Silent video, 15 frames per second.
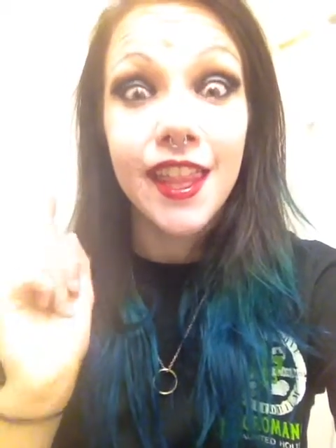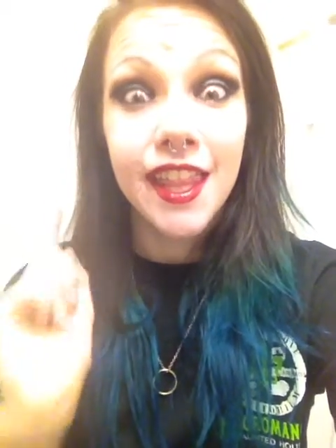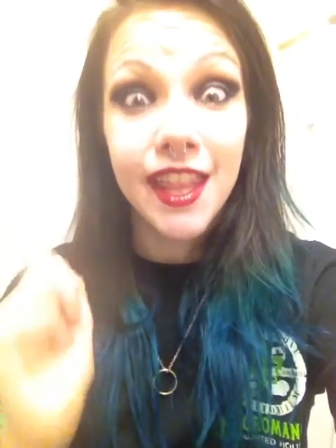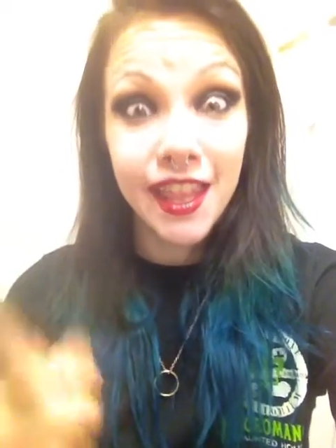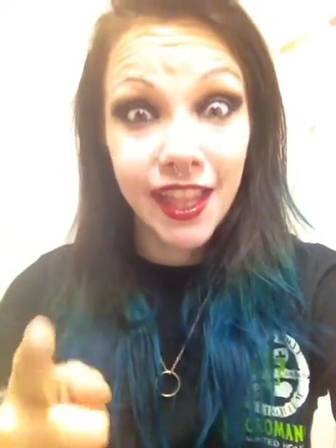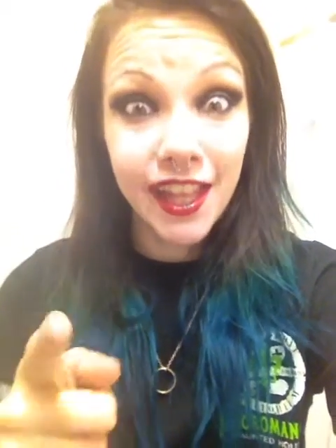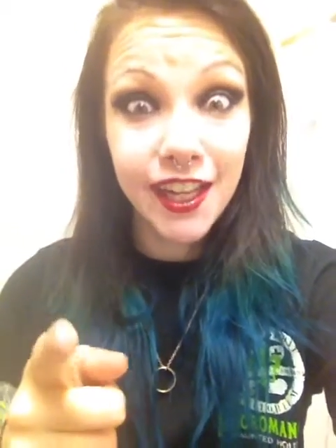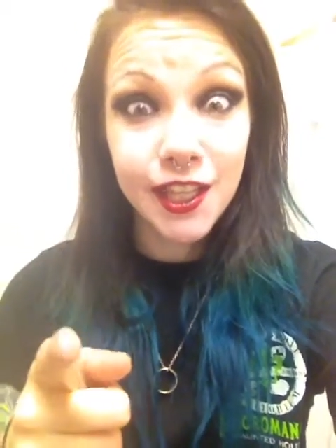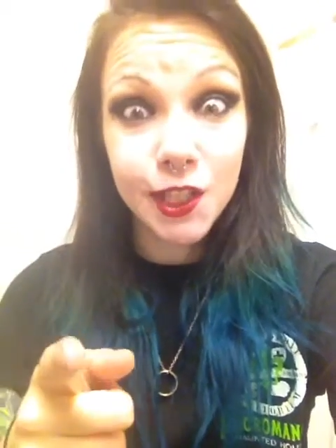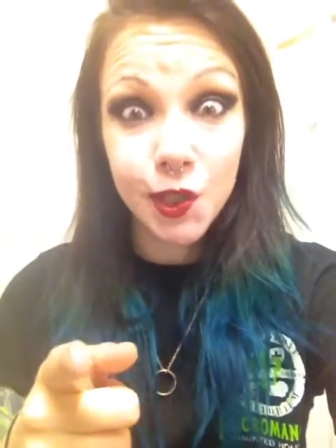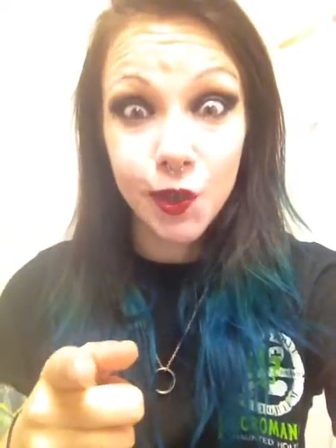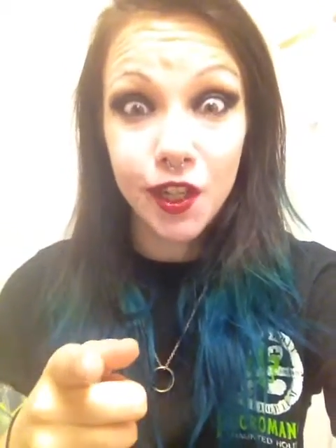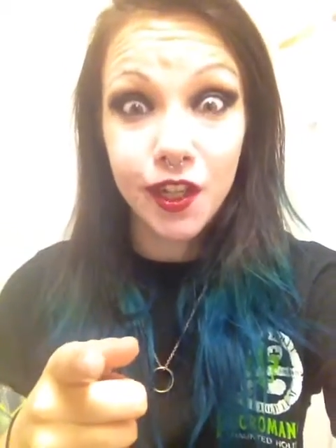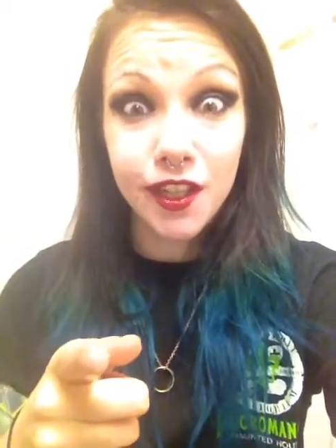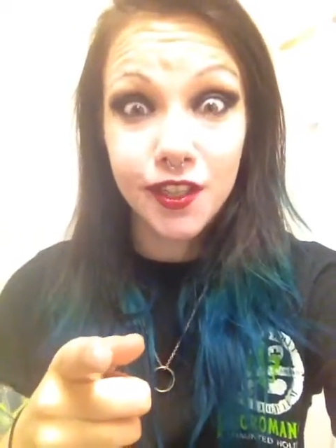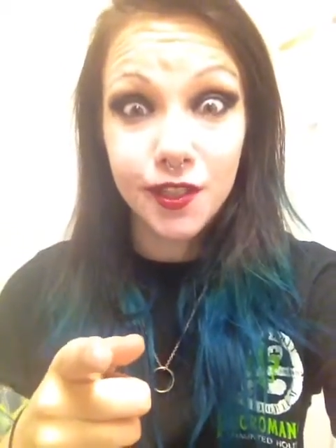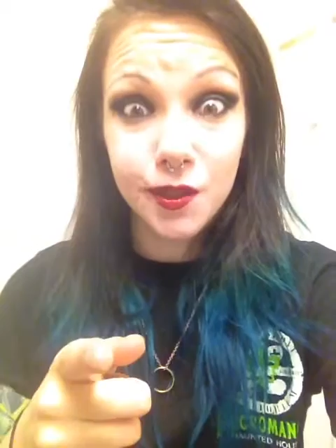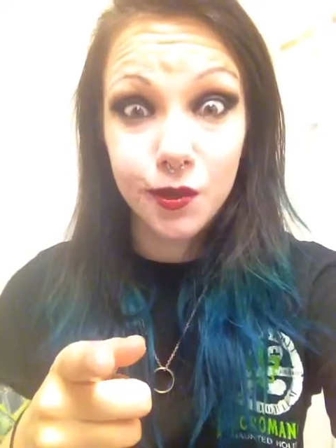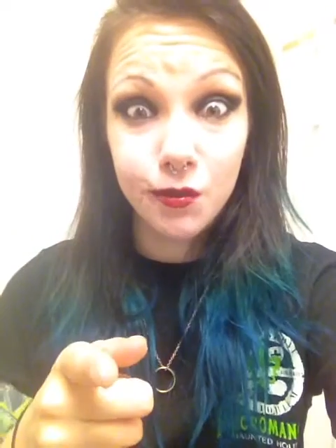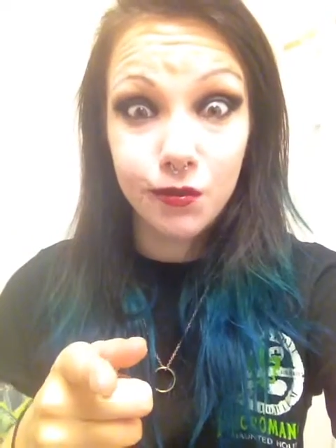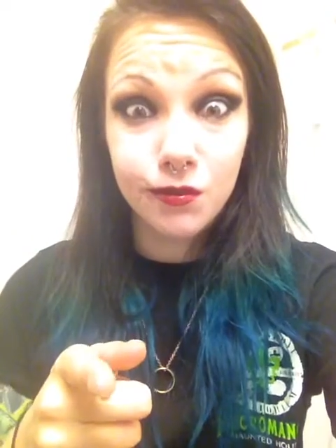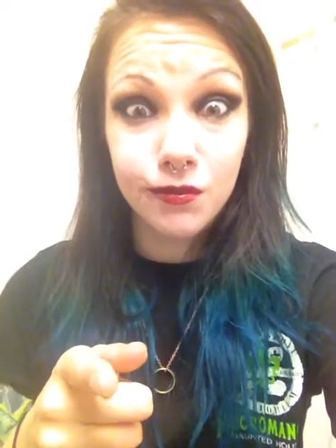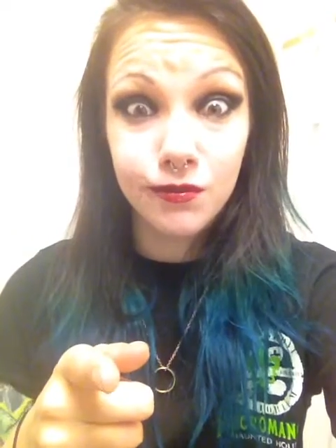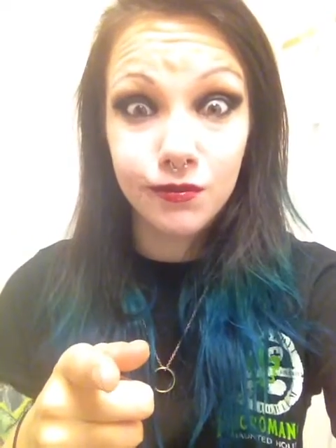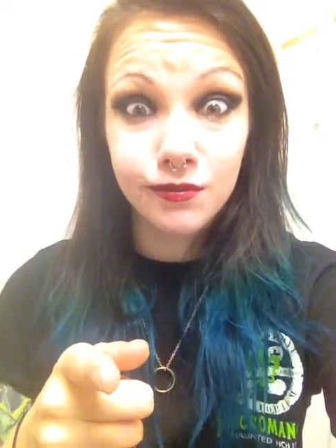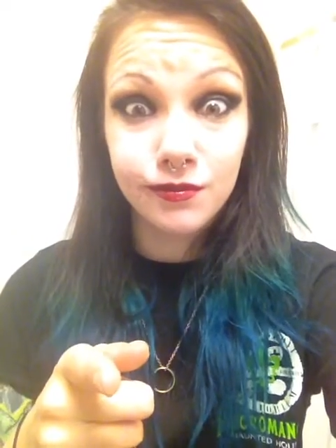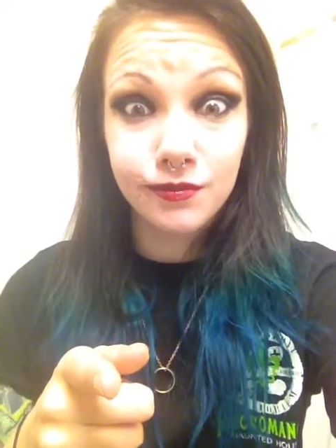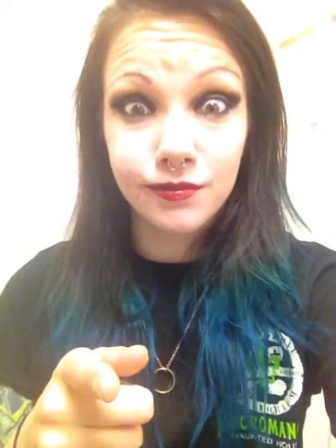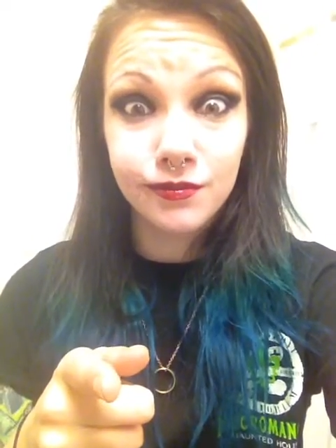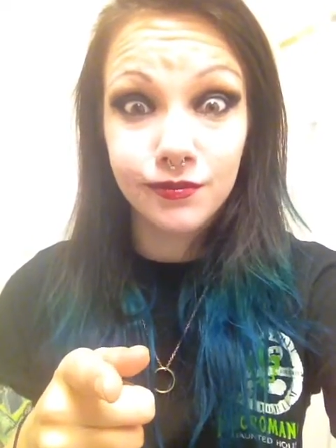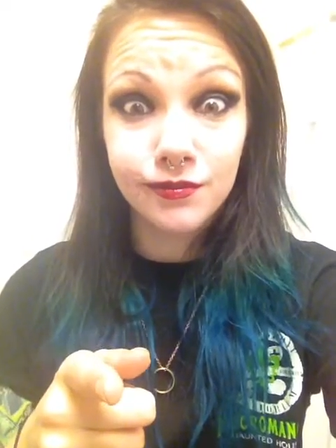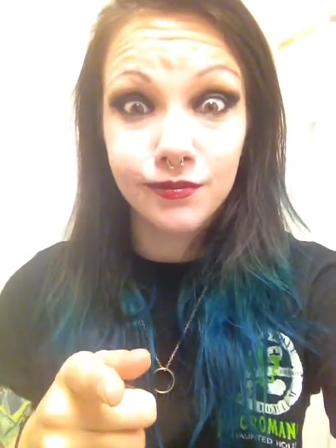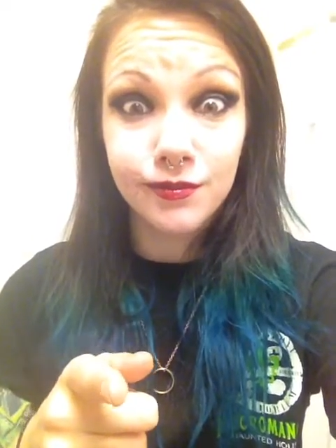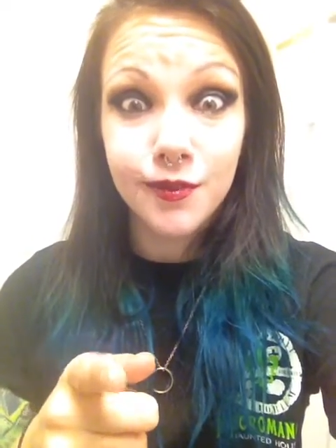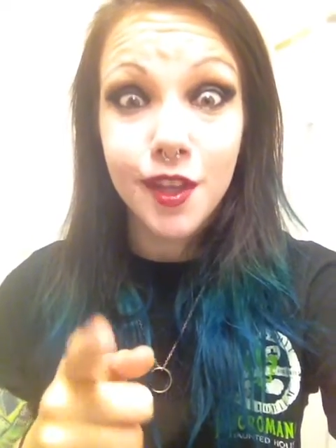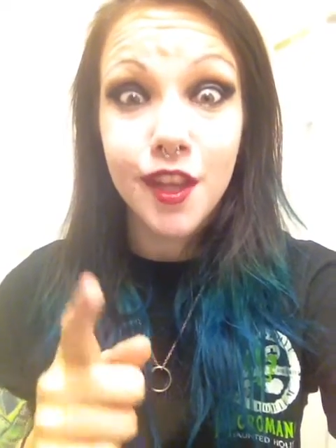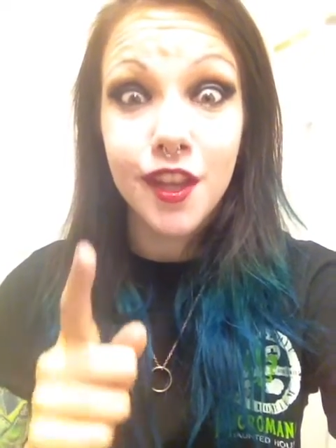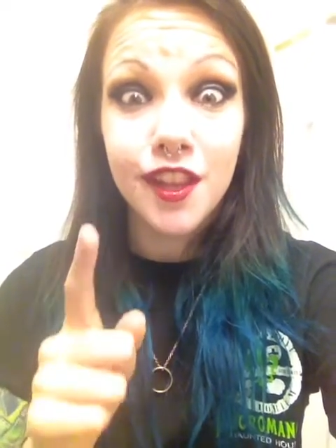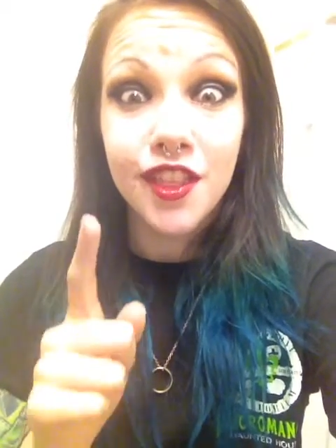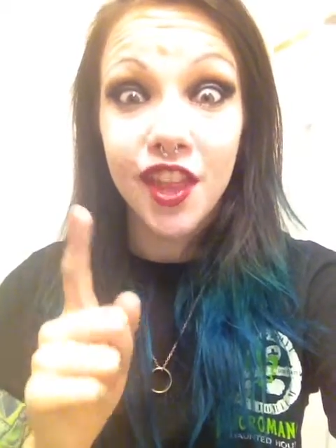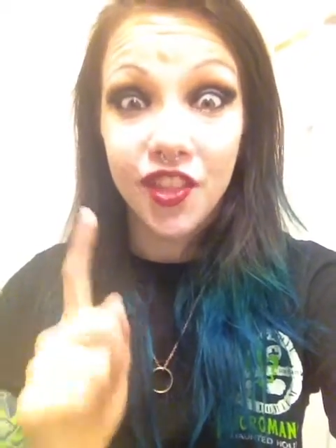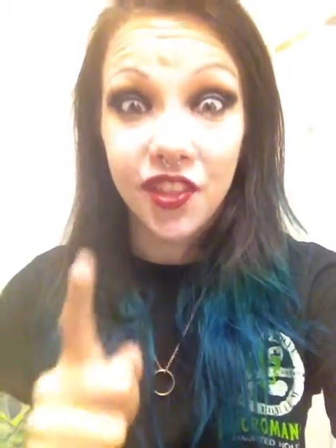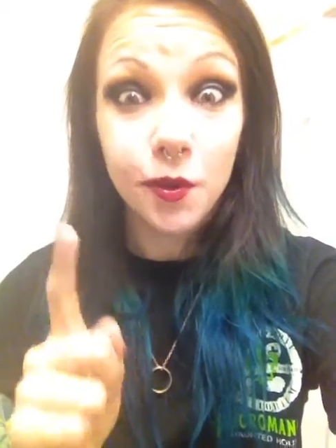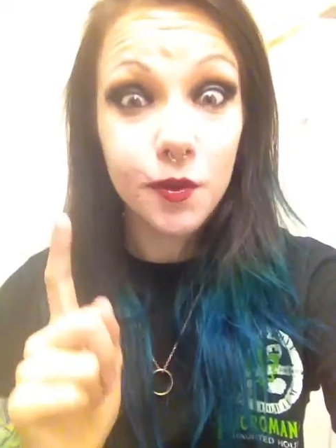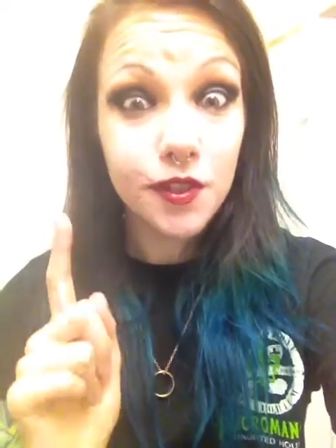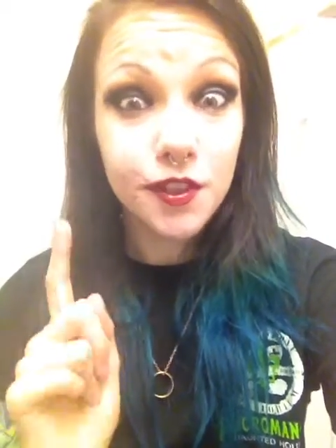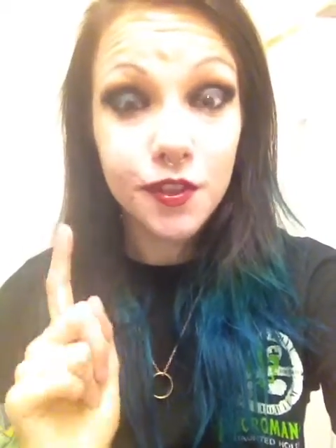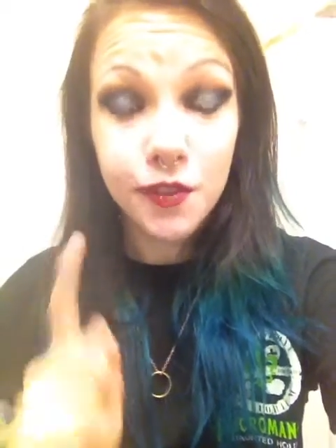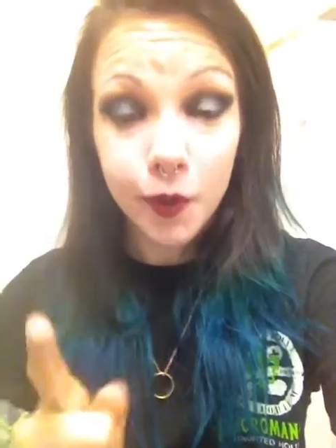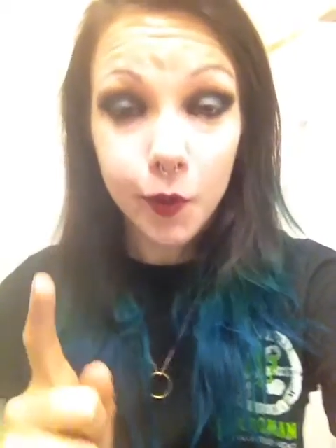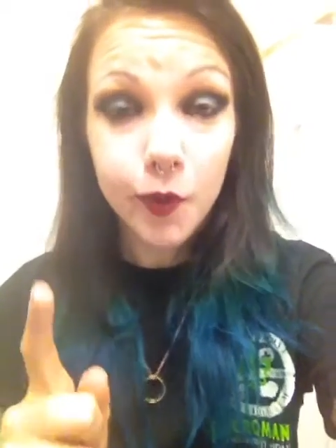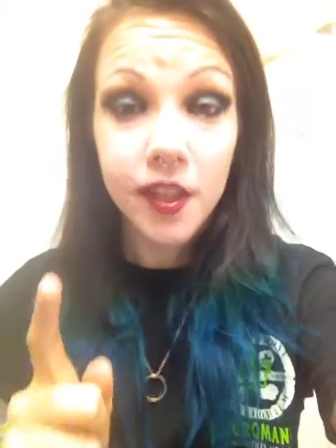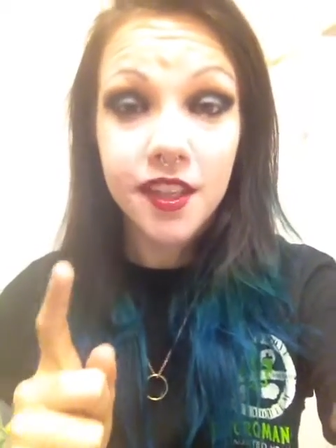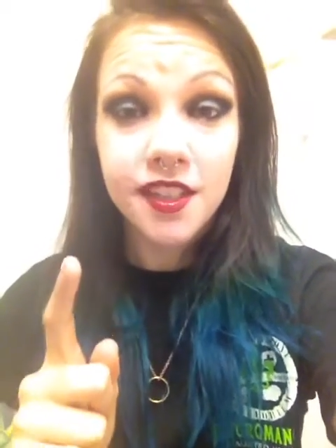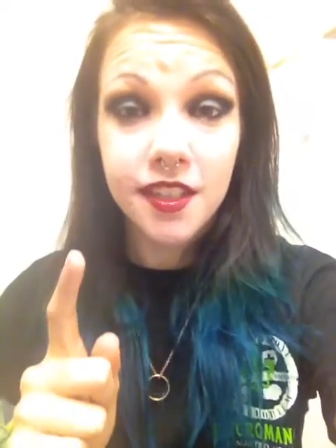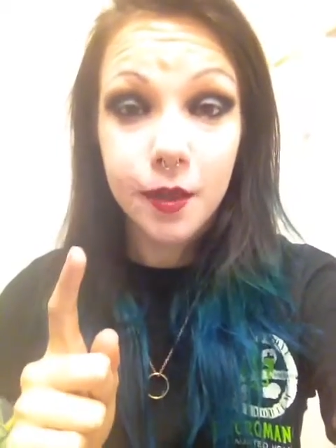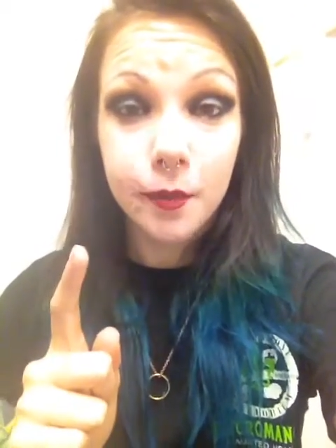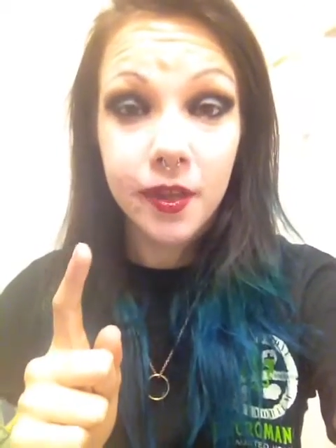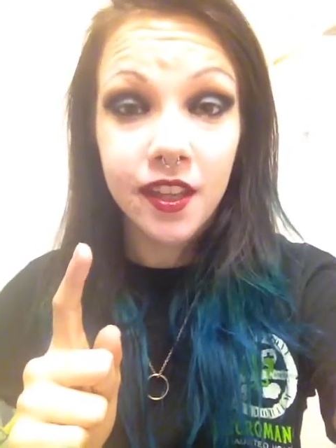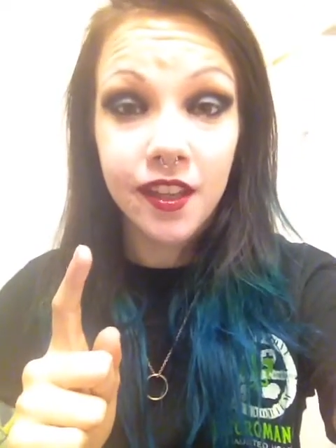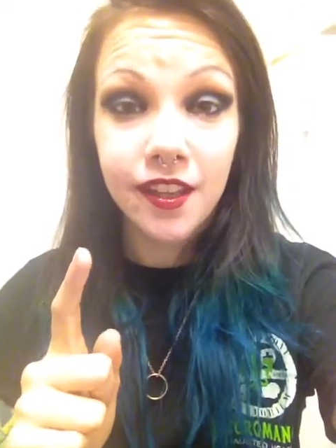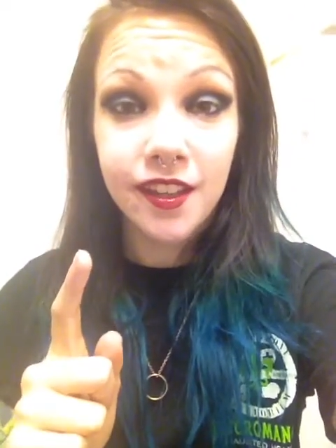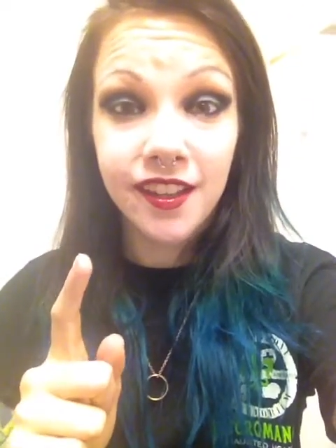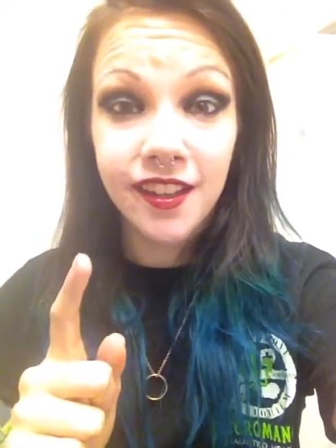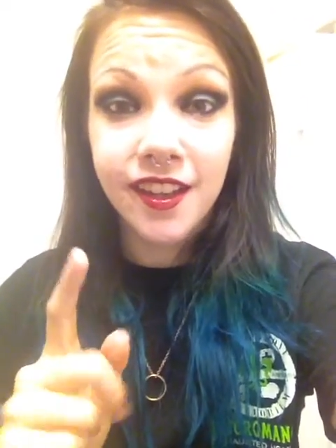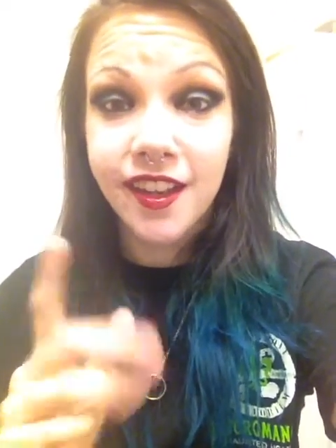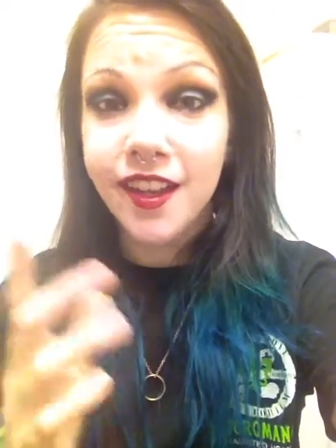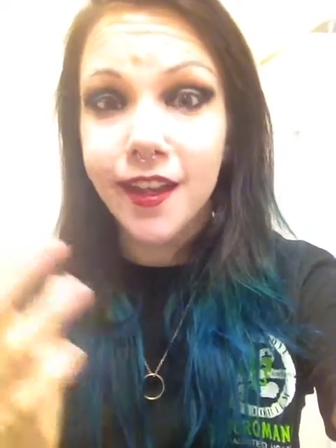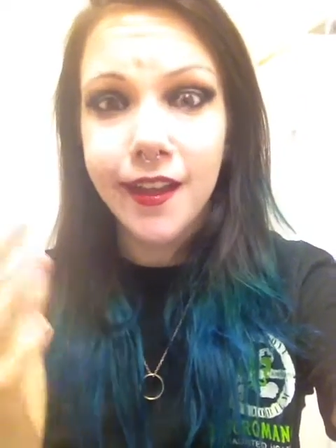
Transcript: that is your costume. That thing was so easy to pee in.